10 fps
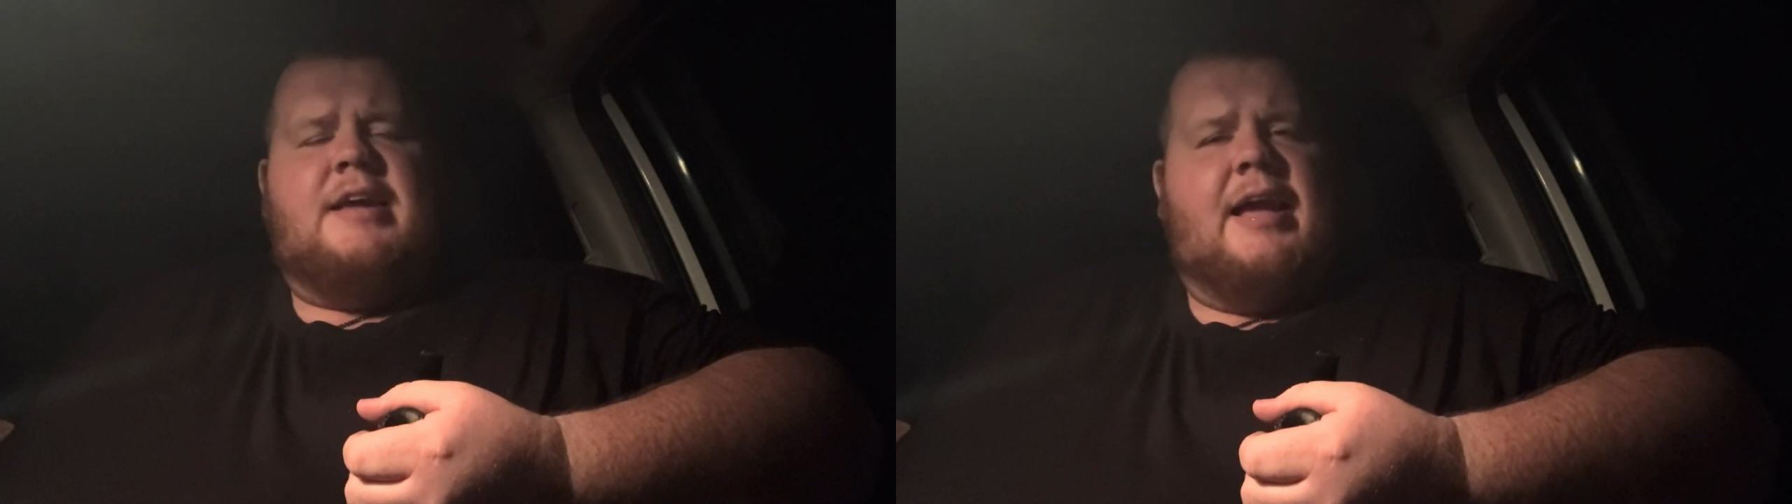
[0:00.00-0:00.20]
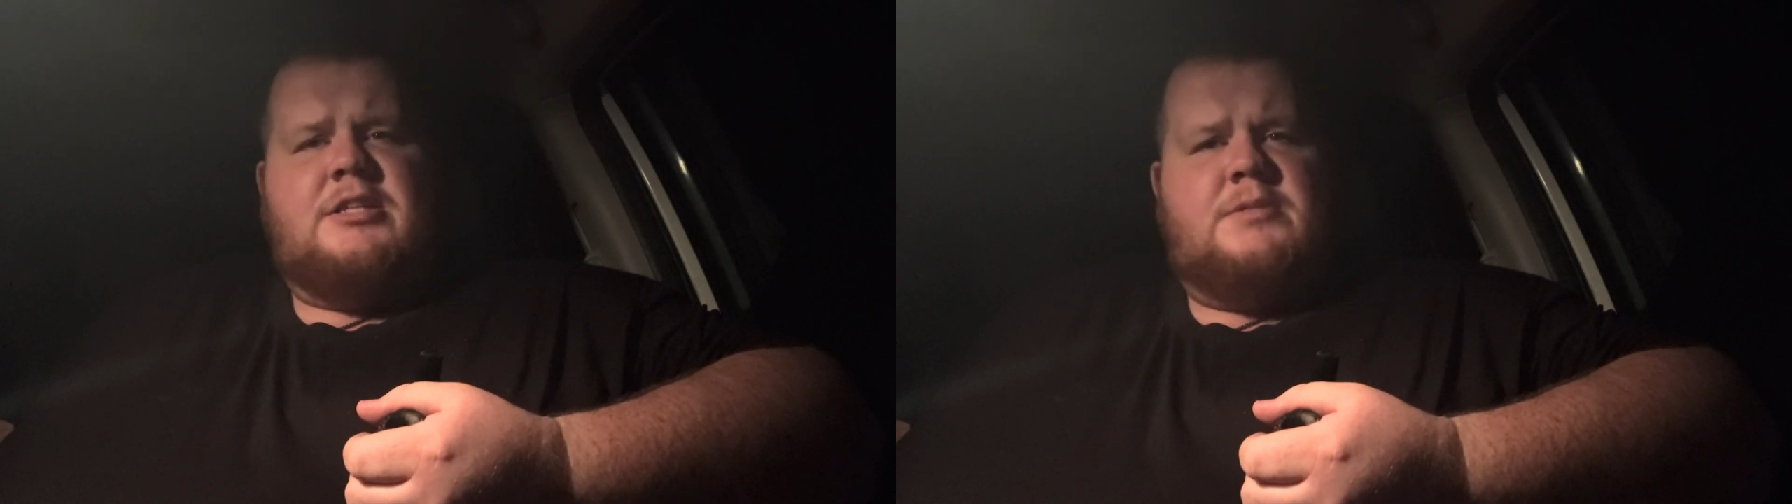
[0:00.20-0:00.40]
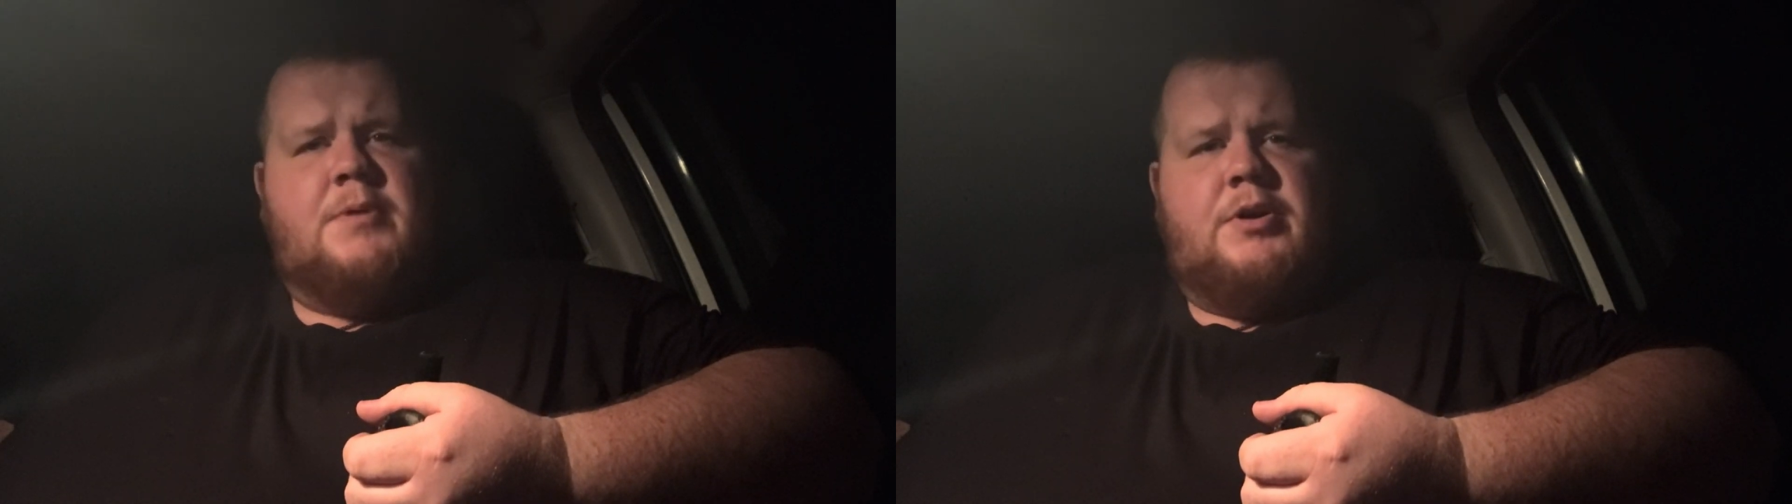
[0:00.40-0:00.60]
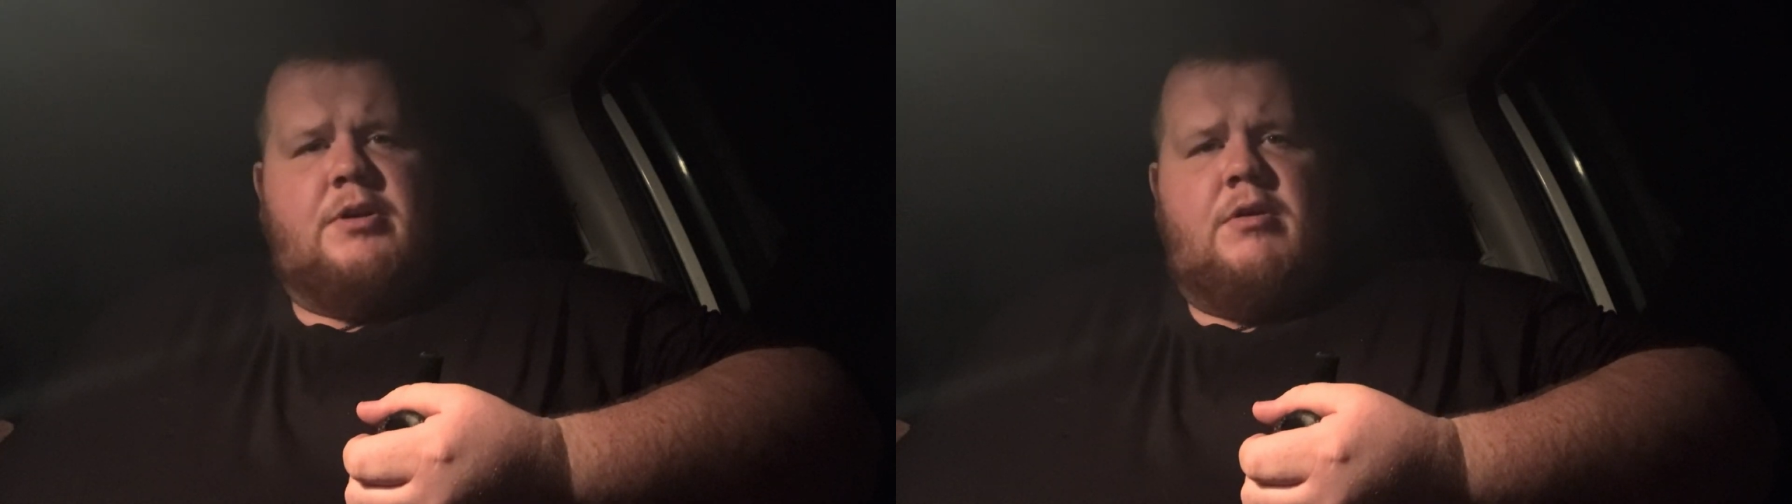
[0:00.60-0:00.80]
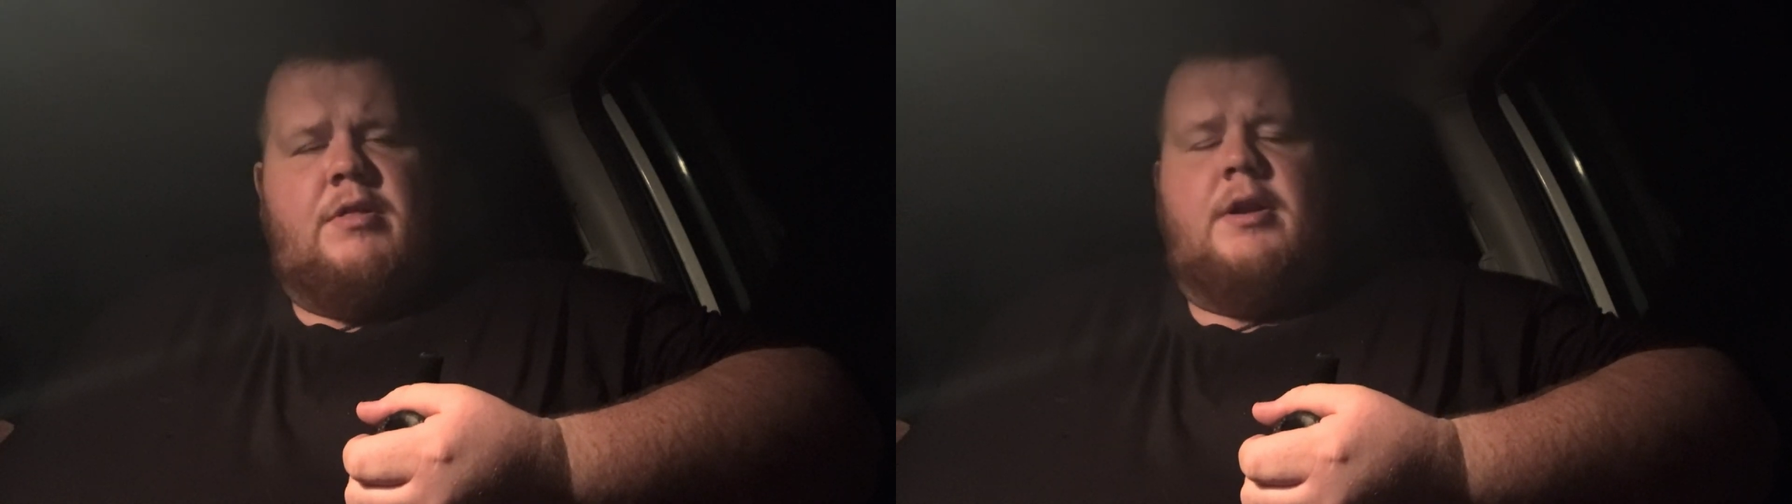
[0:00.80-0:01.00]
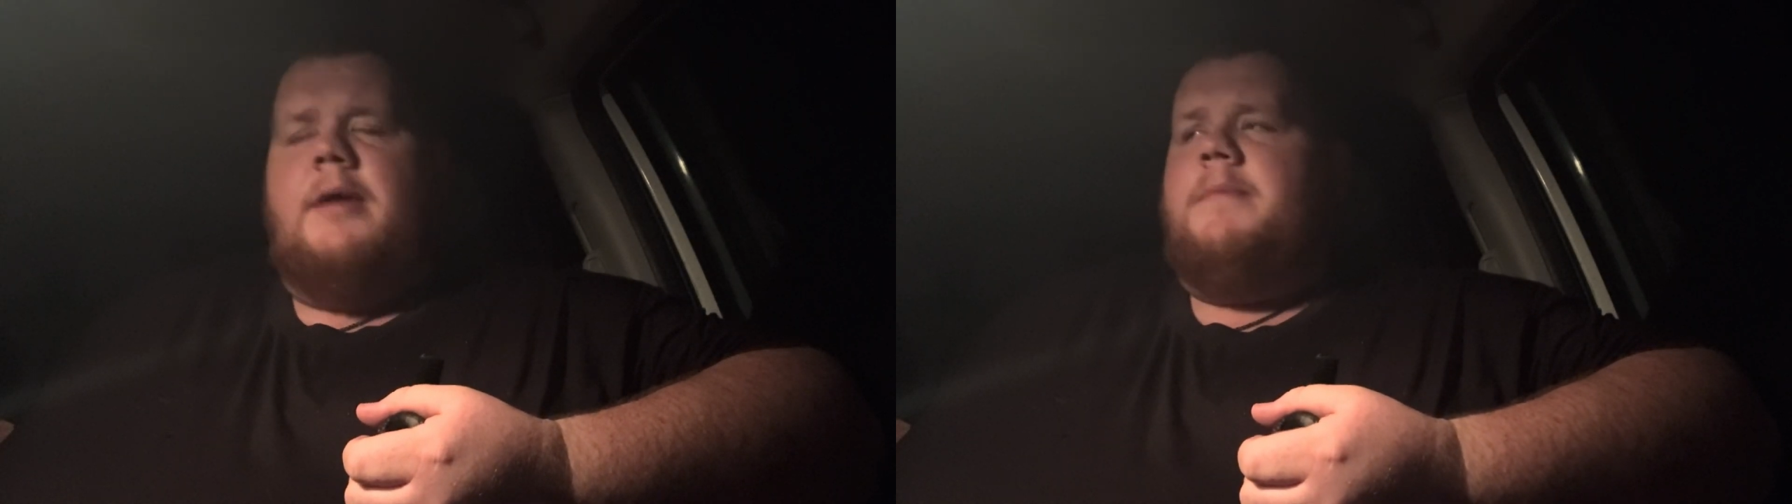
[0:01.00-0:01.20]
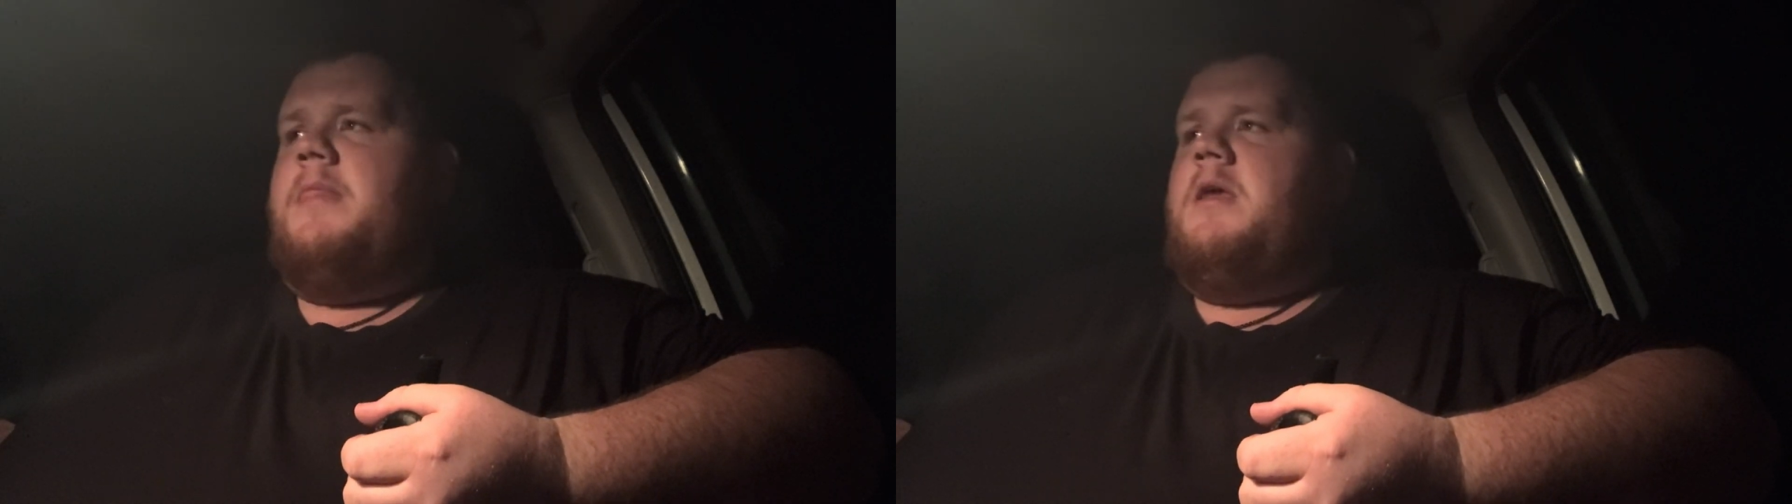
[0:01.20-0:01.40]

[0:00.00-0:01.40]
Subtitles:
can't smoke it during the day.